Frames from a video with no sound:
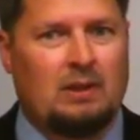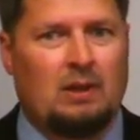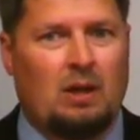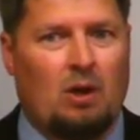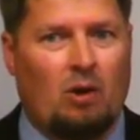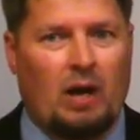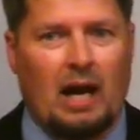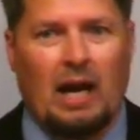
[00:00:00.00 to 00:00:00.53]

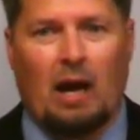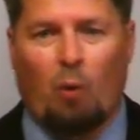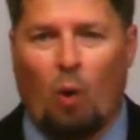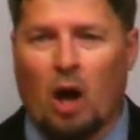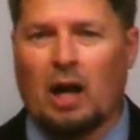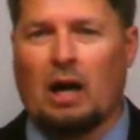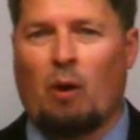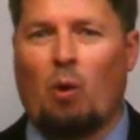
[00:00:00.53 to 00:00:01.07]
Okay, and I
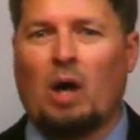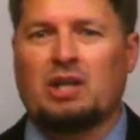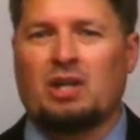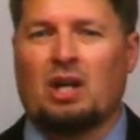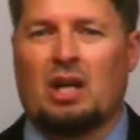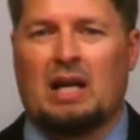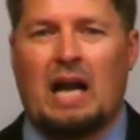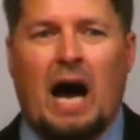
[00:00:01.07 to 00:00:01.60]
want, I want you
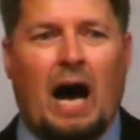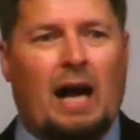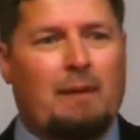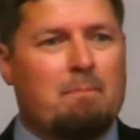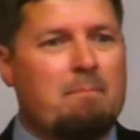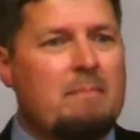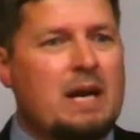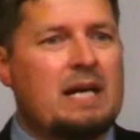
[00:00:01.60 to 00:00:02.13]
to not
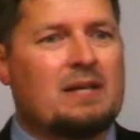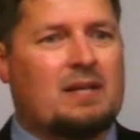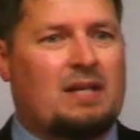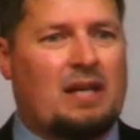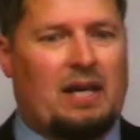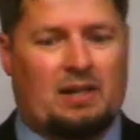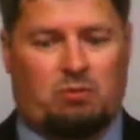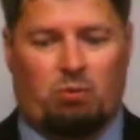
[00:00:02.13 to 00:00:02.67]
miss
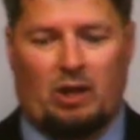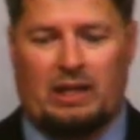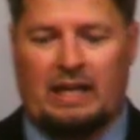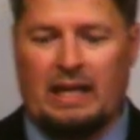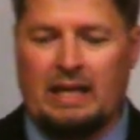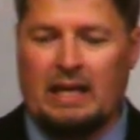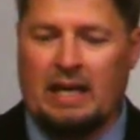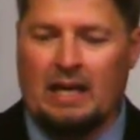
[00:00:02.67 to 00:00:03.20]
this where
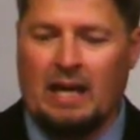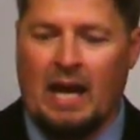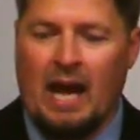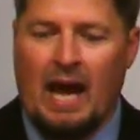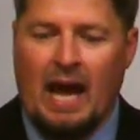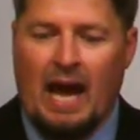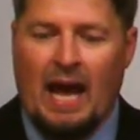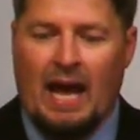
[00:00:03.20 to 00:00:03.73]
Gideon
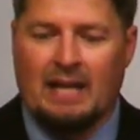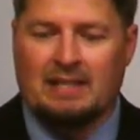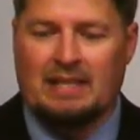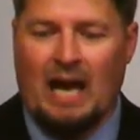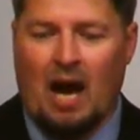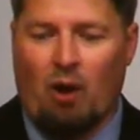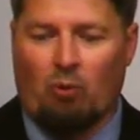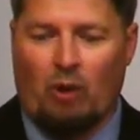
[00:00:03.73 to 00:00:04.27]
has
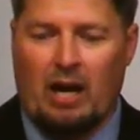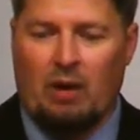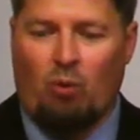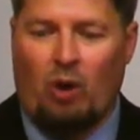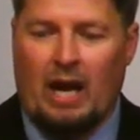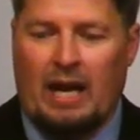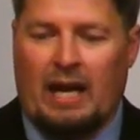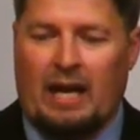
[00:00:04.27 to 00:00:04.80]
doubt right
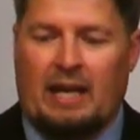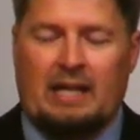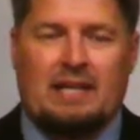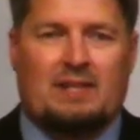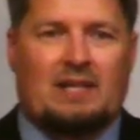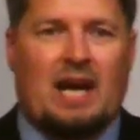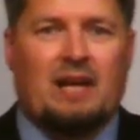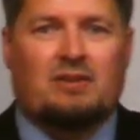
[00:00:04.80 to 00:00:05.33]
away. And he
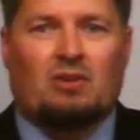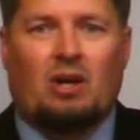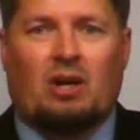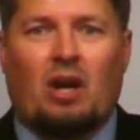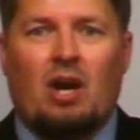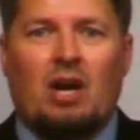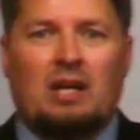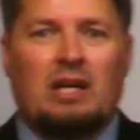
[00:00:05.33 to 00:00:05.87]
says,
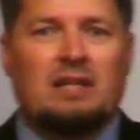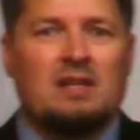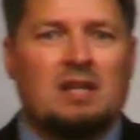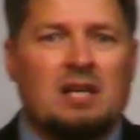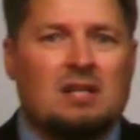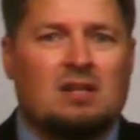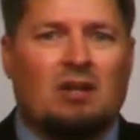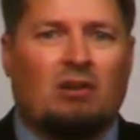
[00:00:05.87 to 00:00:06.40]
Look, isn't
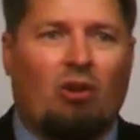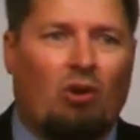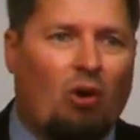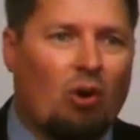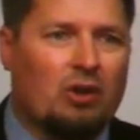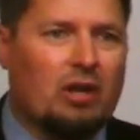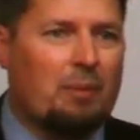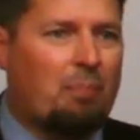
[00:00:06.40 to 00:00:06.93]
this the
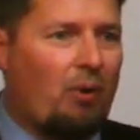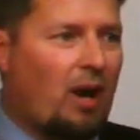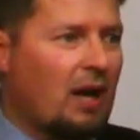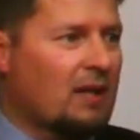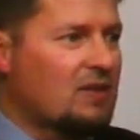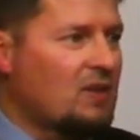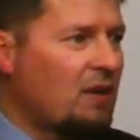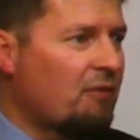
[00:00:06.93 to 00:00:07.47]
Lord that brought
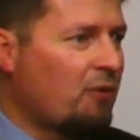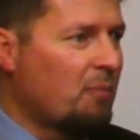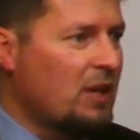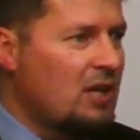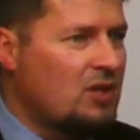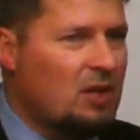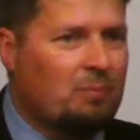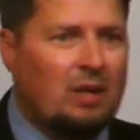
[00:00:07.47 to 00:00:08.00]
us up from
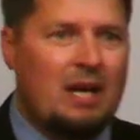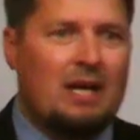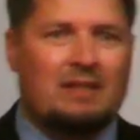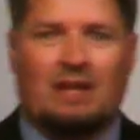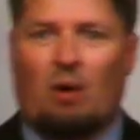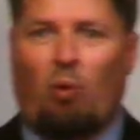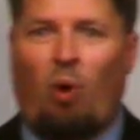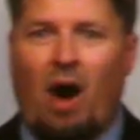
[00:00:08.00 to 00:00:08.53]
Egypt? He's
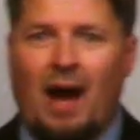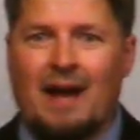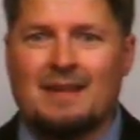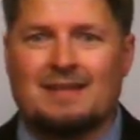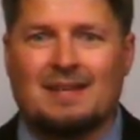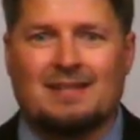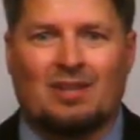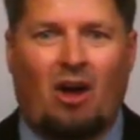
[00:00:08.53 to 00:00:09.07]
like, Why has
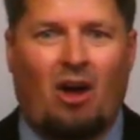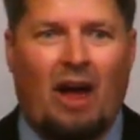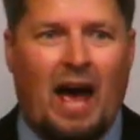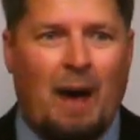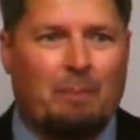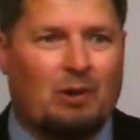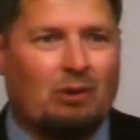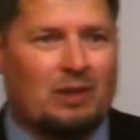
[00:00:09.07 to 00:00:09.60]
this all
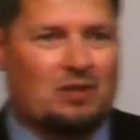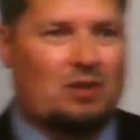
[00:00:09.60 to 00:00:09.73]
happened to us?